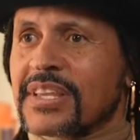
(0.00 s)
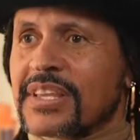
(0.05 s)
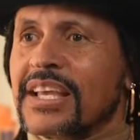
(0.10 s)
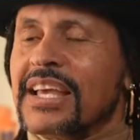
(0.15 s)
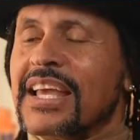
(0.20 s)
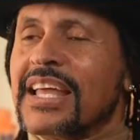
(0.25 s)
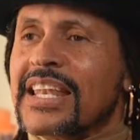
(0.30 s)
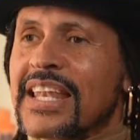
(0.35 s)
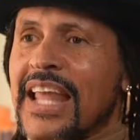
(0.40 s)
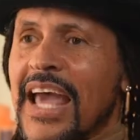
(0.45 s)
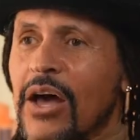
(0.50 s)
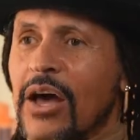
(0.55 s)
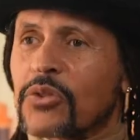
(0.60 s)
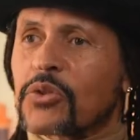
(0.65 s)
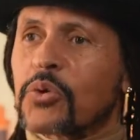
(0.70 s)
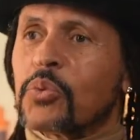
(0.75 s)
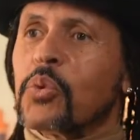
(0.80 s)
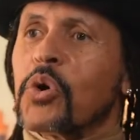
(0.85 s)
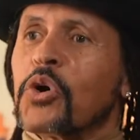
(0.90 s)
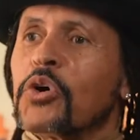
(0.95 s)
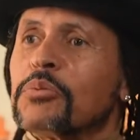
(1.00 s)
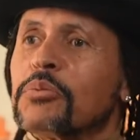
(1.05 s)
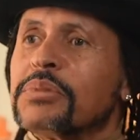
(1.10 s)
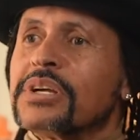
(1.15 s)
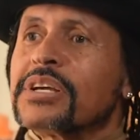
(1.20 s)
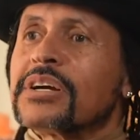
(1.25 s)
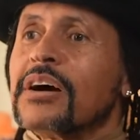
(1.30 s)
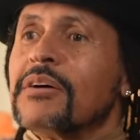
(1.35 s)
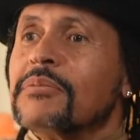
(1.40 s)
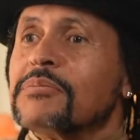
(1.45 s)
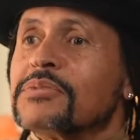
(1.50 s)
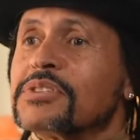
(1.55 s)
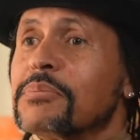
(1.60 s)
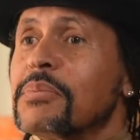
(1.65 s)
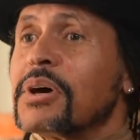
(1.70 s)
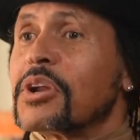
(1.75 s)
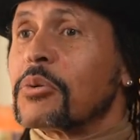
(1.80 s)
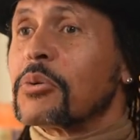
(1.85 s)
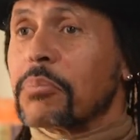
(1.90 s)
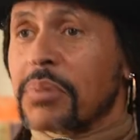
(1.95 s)
And now the world becomes a
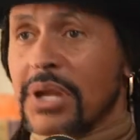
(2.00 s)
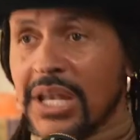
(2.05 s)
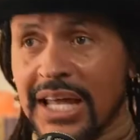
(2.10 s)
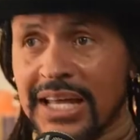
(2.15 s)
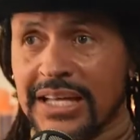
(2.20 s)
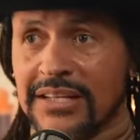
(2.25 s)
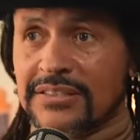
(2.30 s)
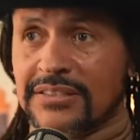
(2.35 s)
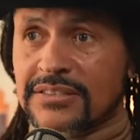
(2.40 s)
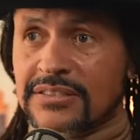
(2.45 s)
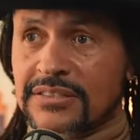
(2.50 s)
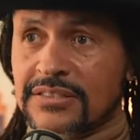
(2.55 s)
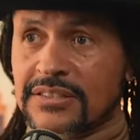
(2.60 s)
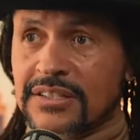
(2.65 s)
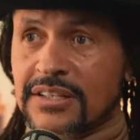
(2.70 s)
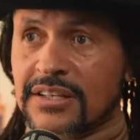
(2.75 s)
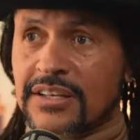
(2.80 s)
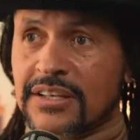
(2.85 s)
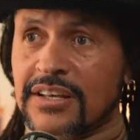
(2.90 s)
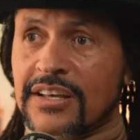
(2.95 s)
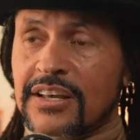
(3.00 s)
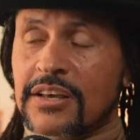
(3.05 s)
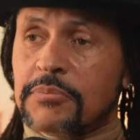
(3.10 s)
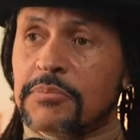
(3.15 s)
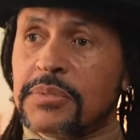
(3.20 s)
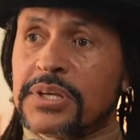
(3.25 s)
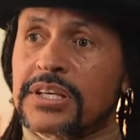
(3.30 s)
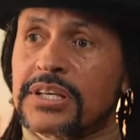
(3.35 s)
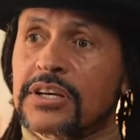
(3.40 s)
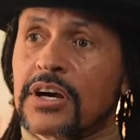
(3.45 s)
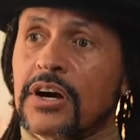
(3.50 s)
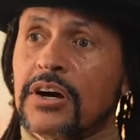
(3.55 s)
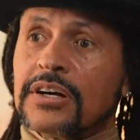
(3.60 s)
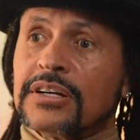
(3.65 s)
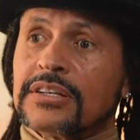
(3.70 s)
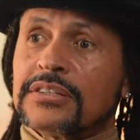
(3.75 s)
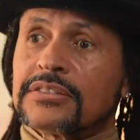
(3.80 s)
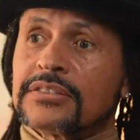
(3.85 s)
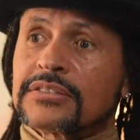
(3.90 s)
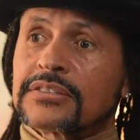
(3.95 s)
better place,
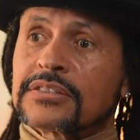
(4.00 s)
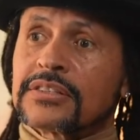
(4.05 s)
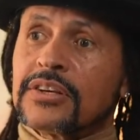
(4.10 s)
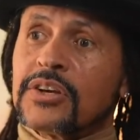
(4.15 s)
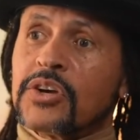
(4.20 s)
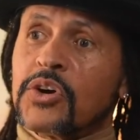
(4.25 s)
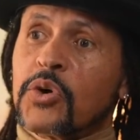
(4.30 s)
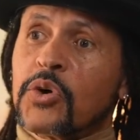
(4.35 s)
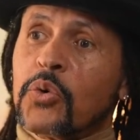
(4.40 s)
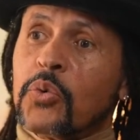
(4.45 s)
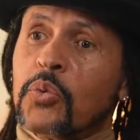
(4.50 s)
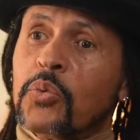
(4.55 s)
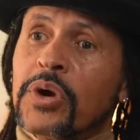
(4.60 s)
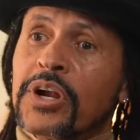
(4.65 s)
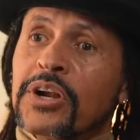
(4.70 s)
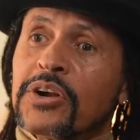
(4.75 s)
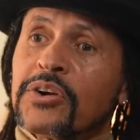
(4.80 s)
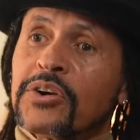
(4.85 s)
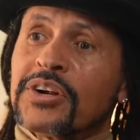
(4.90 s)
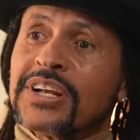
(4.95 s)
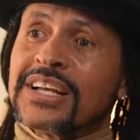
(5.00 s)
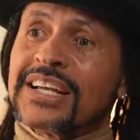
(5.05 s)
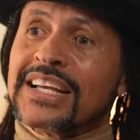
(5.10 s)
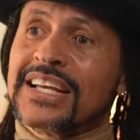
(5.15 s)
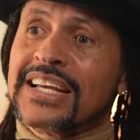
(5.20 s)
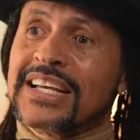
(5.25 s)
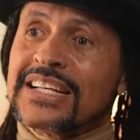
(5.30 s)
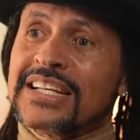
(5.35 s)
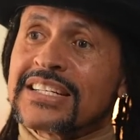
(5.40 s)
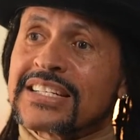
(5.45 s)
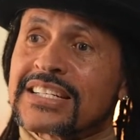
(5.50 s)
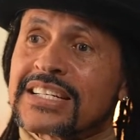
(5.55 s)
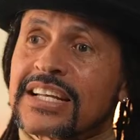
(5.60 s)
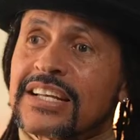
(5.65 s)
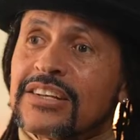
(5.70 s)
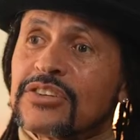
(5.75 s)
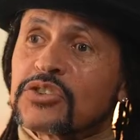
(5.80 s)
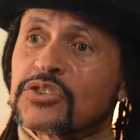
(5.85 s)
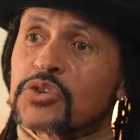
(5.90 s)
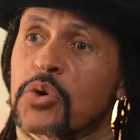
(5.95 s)
because we're
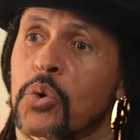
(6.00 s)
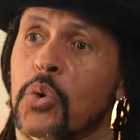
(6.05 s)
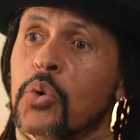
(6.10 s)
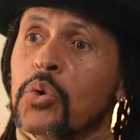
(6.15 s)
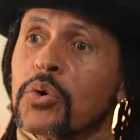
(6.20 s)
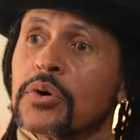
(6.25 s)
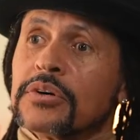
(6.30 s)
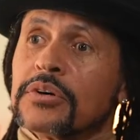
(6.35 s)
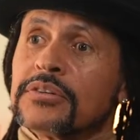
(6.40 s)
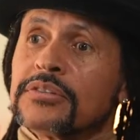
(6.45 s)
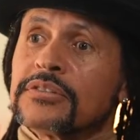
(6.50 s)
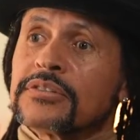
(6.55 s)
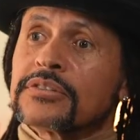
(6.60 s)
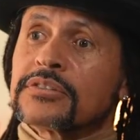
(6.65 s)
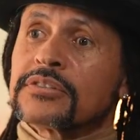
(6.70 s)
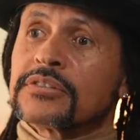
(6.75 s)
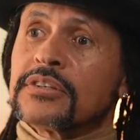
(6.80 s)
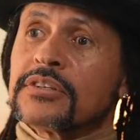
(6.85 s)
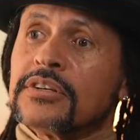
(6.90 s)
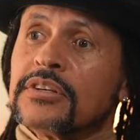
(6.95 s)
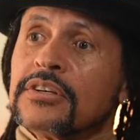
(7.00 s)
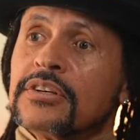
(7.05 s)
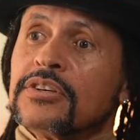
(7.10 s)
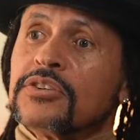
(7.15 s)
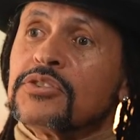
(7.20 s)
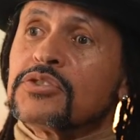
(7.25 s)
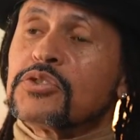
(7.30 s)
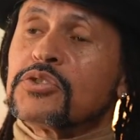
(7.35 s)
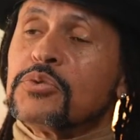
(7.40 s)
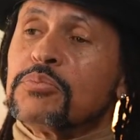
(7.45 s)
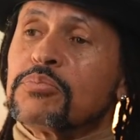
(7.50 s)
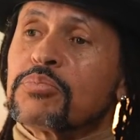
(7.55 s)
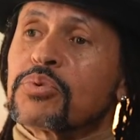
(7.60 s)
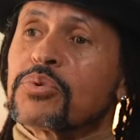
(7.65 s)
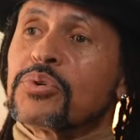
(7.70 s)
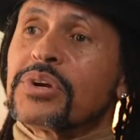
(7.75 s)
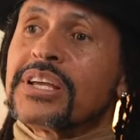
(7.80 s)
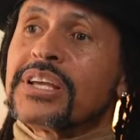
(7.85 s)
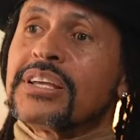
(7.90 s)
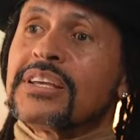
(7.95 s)
inching towards
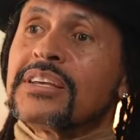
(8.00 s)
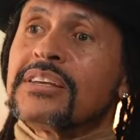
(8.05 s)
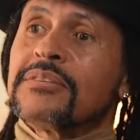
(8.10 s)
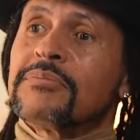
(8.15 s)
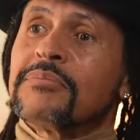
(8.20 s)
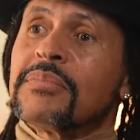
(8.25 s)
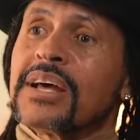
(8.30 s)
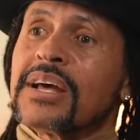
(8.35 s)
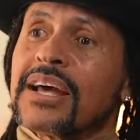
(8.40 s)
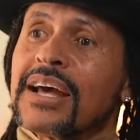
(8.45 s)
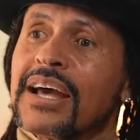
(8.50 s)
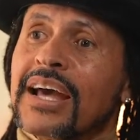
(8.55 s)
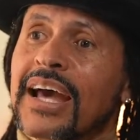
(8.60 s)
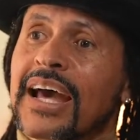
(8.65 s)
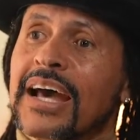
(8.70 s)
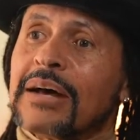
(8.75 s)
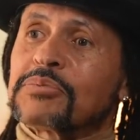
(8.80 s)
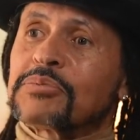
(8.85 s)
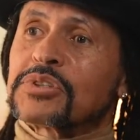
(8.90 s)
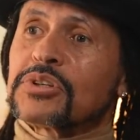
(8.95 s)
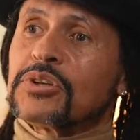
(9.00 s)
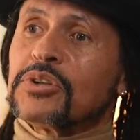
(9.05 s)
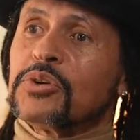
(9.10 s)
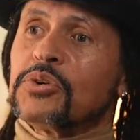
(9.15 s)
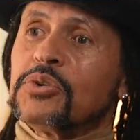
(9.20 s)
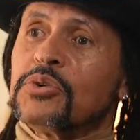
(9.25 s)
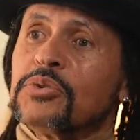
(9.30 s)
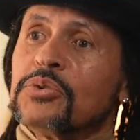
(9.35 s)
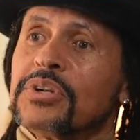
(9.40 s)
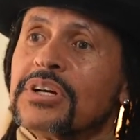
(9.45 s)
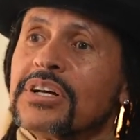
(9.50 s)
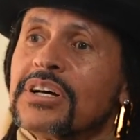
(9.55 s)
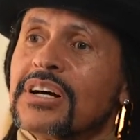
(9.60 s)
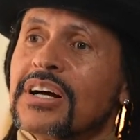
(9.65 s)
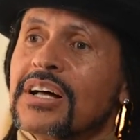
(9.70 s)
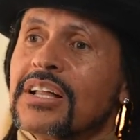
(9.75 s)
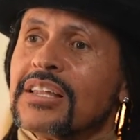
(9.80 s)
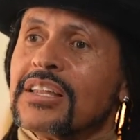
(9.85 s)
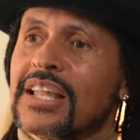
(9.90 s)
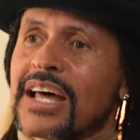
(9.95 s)
supreme, absolute
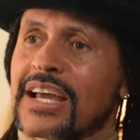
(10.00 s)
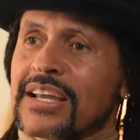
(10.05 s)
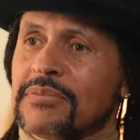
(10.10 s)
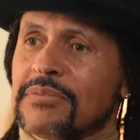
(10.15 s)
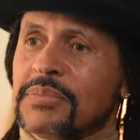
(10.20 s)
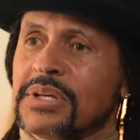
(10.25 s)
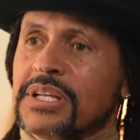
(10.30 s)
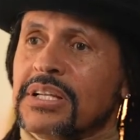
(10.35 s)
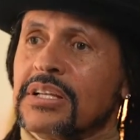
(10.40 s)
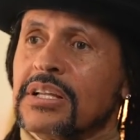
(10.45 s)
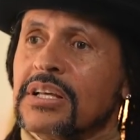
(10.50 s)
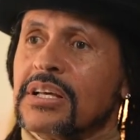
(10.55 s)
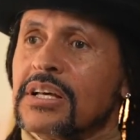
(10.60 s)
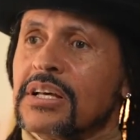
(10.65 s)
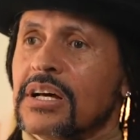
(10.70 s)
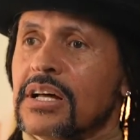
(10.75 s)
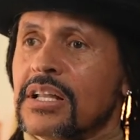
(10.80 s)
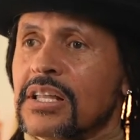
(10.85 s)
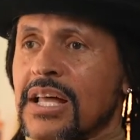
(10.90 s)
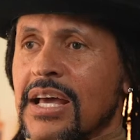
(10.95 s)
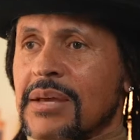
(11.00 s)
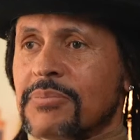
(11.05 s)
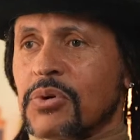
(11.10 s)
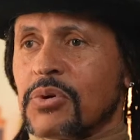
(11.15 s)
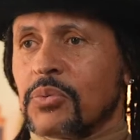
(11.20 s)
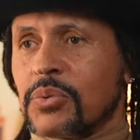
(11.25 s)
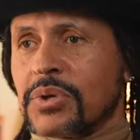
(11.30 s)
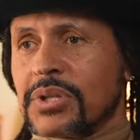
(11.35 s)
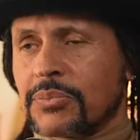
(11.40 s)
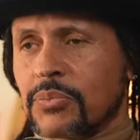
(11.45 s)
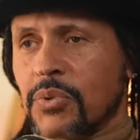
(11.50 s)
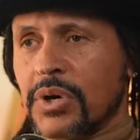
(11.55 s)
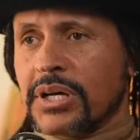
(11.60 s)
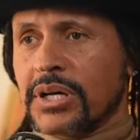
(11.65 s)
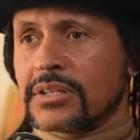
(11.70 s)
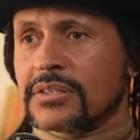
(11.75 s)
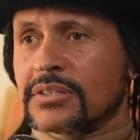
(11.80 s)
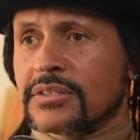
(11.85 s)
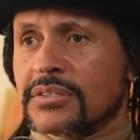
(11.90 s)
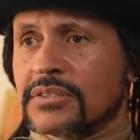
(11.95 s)
alignment. Alignment with
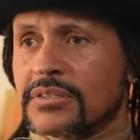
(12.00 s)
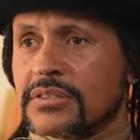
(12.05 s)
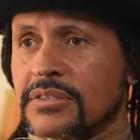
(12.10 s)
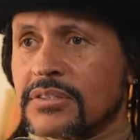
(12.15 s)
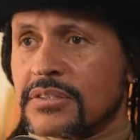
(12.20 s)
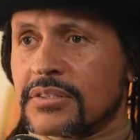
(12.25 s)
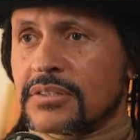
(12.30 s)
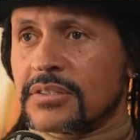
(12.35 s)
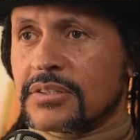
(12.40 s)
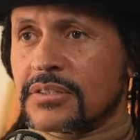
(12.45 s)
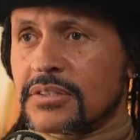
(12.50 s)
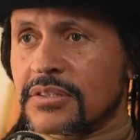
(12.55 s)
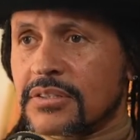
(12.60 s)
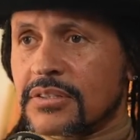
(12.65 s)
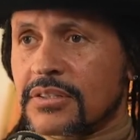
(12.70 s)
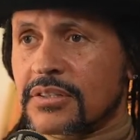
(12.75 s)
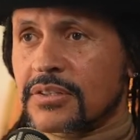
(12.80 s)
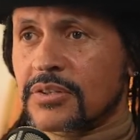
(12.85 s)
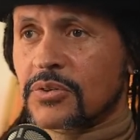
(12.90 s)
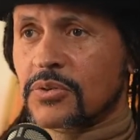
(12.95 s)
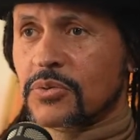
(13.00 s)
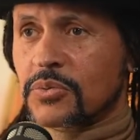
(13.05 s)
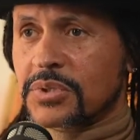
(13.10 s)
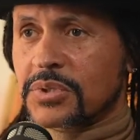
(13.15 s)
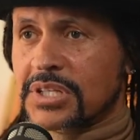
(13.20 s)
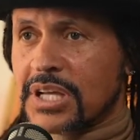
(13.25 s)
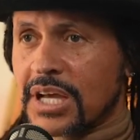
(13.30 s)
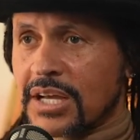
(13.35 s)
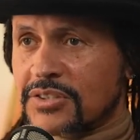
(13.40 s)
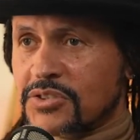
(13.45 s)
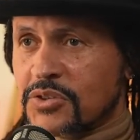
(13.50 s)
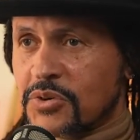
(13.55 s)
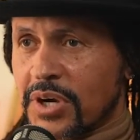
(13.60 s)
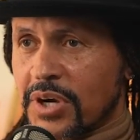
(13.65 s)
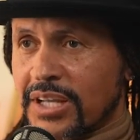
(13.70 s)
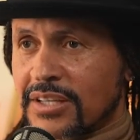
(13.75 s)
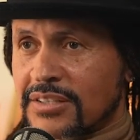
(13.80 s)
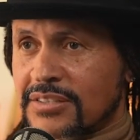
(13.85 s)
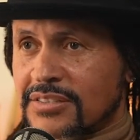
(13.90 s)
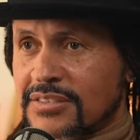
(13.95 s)
what? With God's
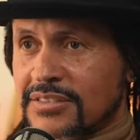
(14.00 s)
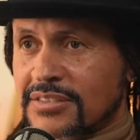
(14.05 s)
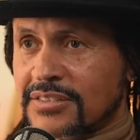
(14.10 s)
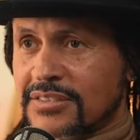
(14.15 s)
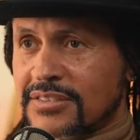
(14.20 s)
grace.